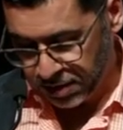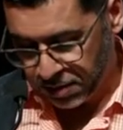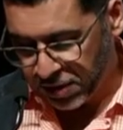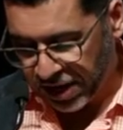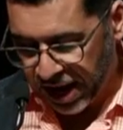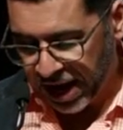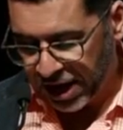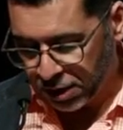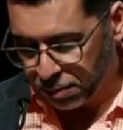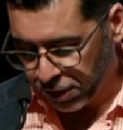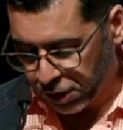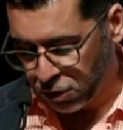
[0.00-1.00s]
But anger
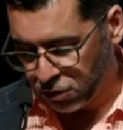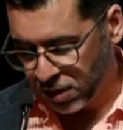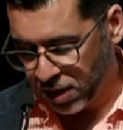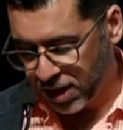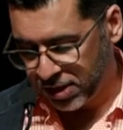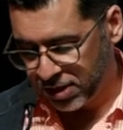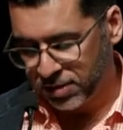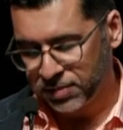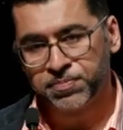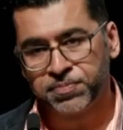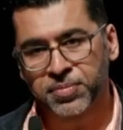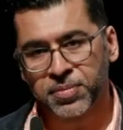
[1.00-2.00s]
below the line
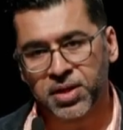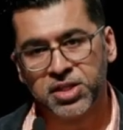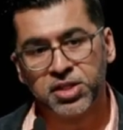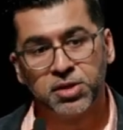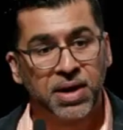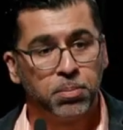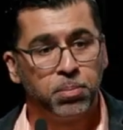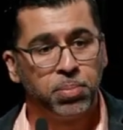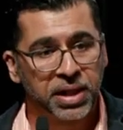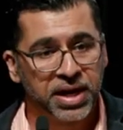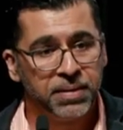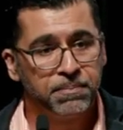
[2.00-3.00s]
is about
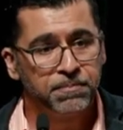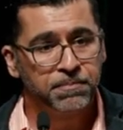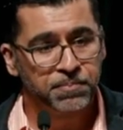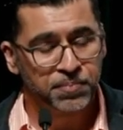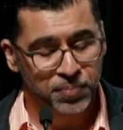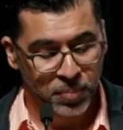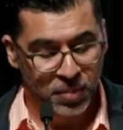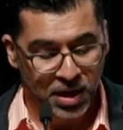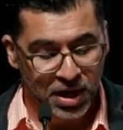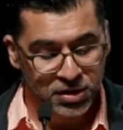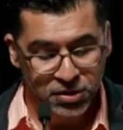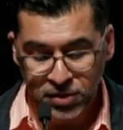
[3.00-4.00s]
blame
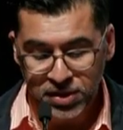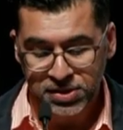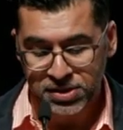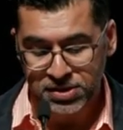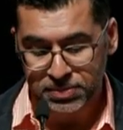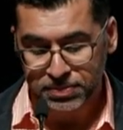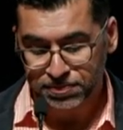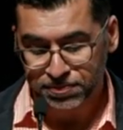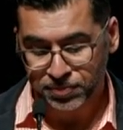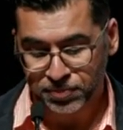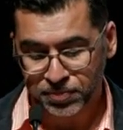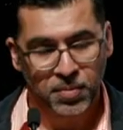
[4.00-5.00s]
and criticism.
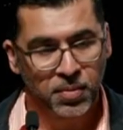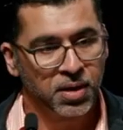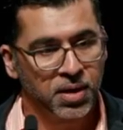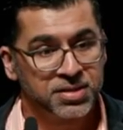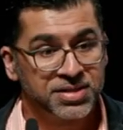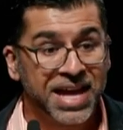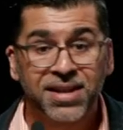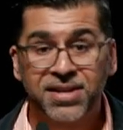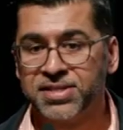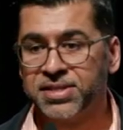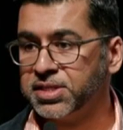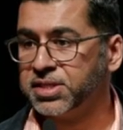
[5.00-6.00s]

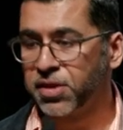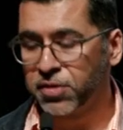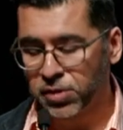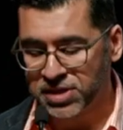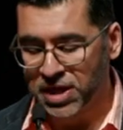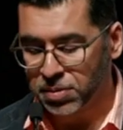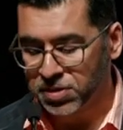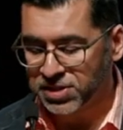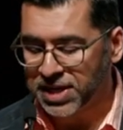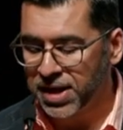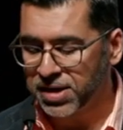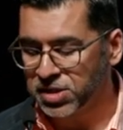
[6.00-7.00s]
Sadness is another example.
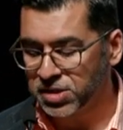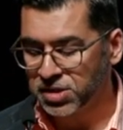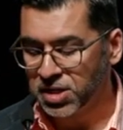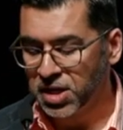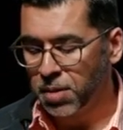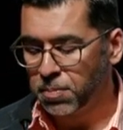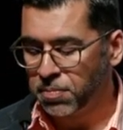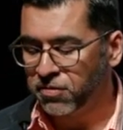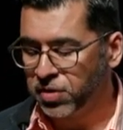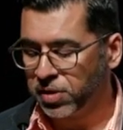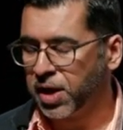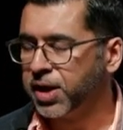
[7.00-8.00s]
Sadness above
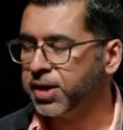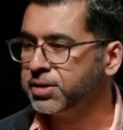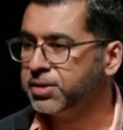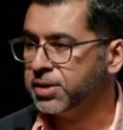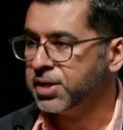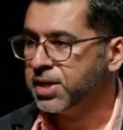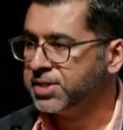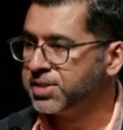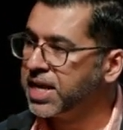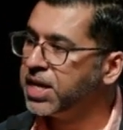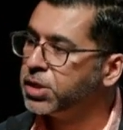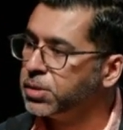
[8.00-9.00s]
the line is
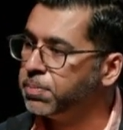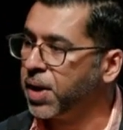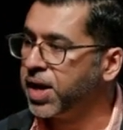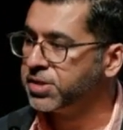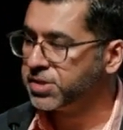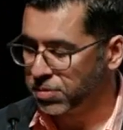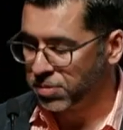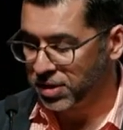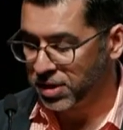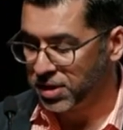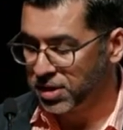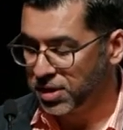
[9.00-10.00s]
saying goodbye to
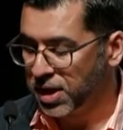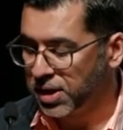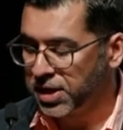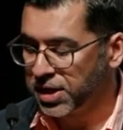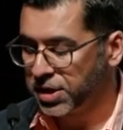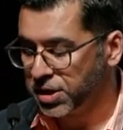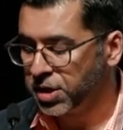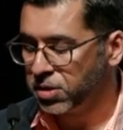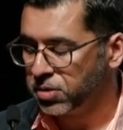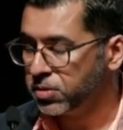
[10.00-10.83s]
something and letting go,